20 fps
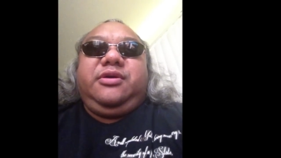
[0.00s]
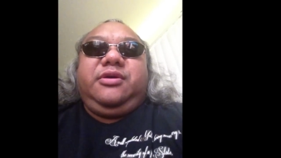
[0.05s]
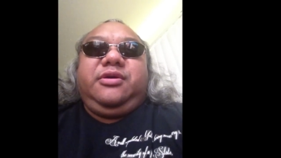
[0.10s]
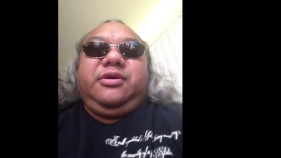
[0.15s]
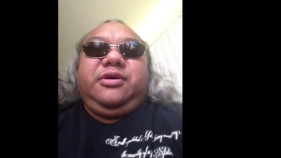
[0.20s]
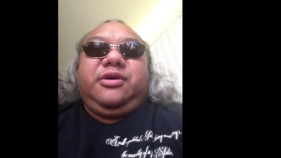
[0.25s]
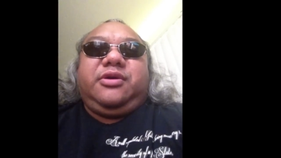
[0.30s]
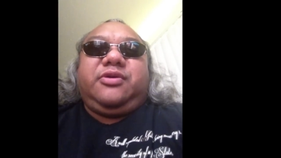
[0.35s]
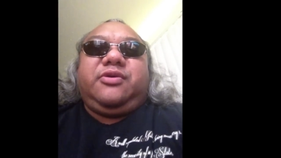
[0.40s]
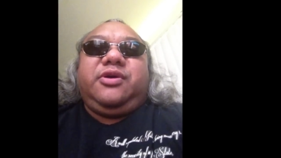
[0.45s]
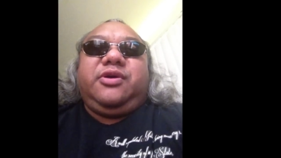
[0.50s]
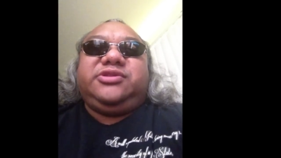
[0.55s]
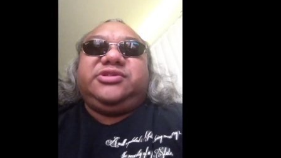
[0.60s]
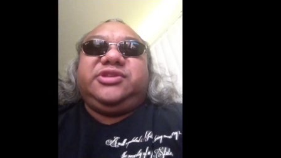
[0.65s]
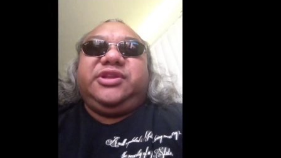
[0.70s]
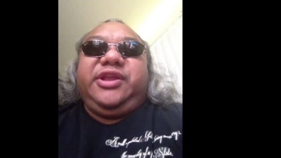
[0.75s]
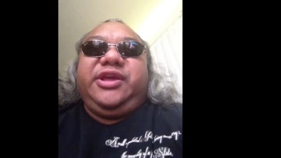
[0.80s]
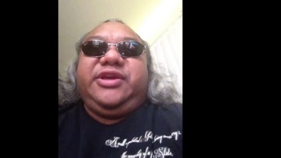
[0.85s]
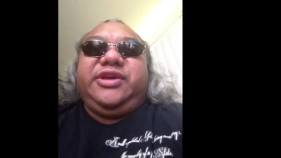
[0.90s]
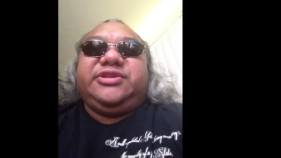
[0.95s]
Across
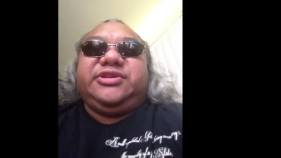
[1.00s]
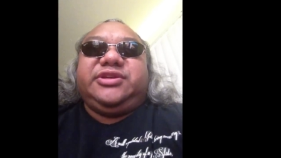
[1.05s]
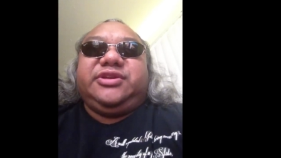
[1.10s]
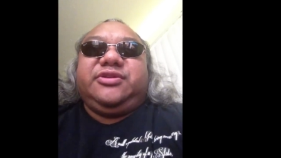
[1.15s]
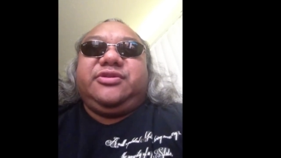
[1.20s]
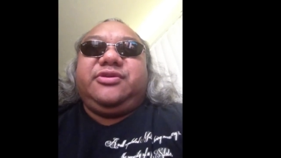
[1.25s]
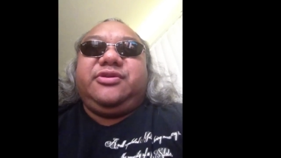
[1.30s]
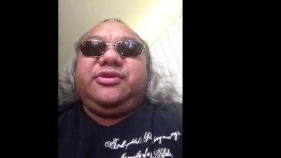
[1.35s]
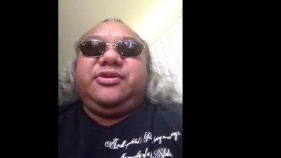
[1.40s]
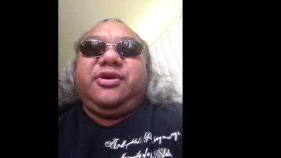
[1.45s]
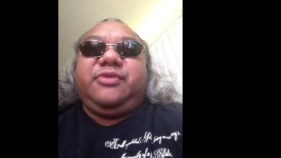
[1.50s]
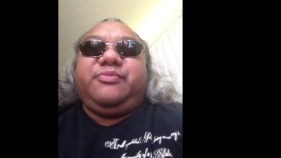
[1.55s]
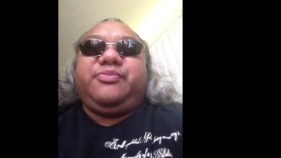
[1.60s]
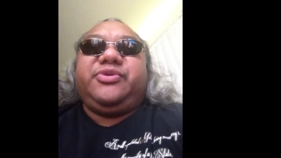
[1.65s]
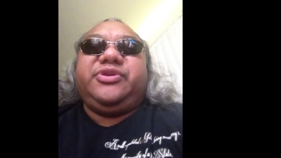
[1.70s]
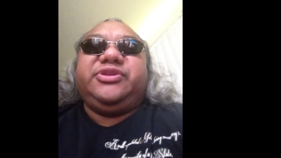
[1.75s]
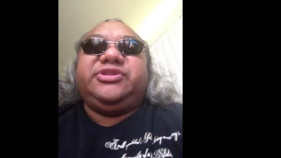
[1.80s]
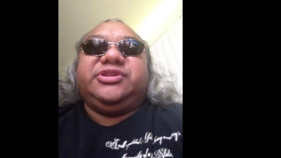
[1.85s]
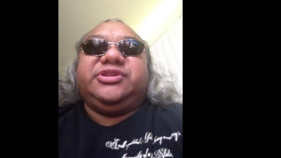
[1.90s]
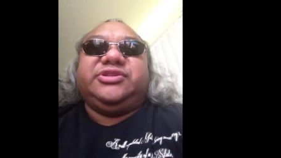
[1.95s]
the nation, our
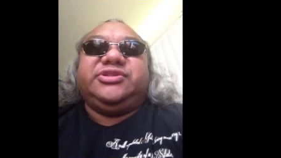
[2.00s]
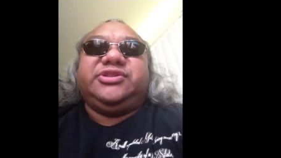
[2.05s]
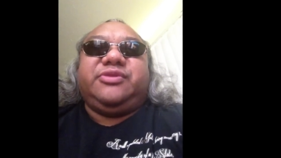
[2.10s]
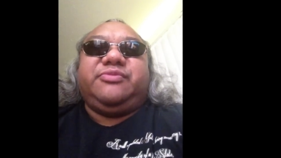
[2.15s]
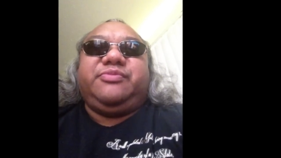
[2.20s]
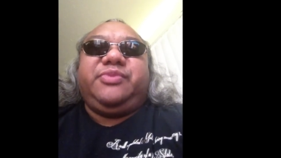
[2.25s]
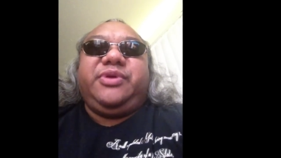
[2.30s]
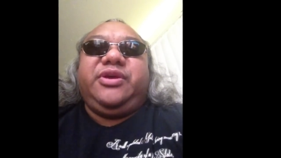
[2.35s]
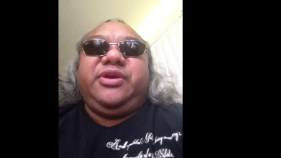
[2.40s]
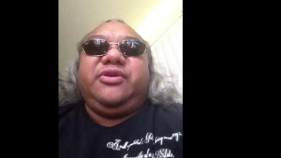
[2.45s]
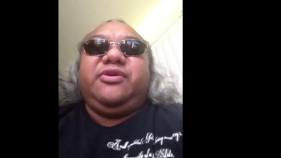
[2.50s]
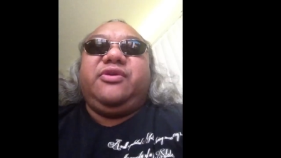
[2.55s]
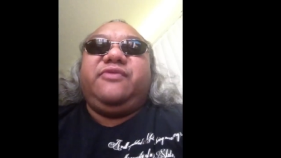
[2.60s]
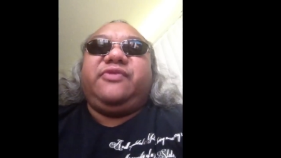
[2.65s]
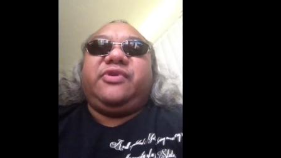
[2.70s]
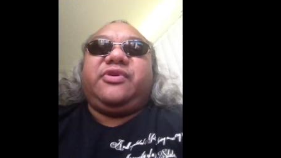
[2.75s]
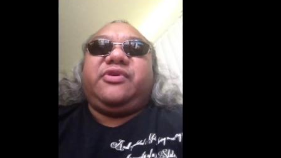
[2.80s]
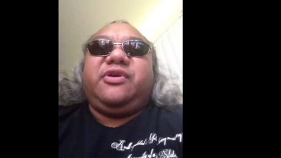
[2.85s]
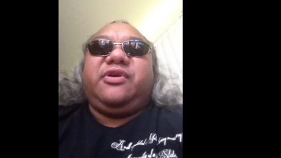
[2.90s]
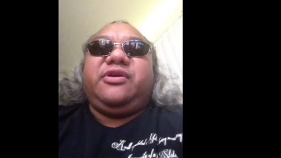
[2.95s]
prisons are being
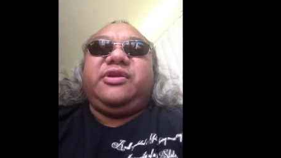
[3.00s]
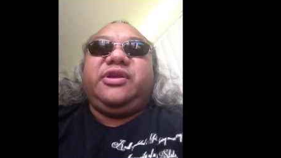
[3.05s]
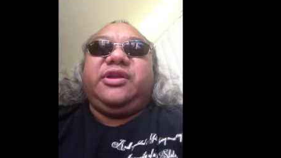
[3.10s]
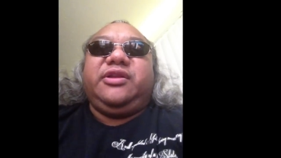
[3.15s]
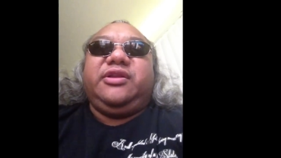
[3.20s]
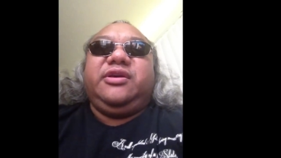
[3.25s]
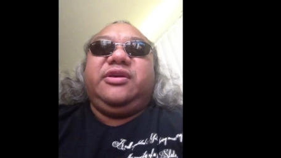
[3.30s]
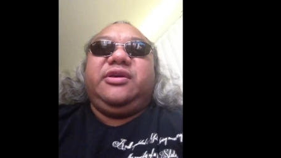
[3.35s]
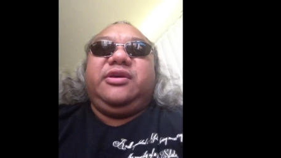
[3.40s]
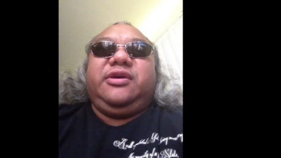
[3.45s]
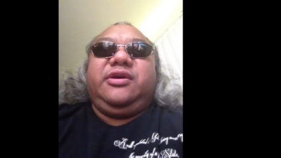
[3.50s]
overcrowded,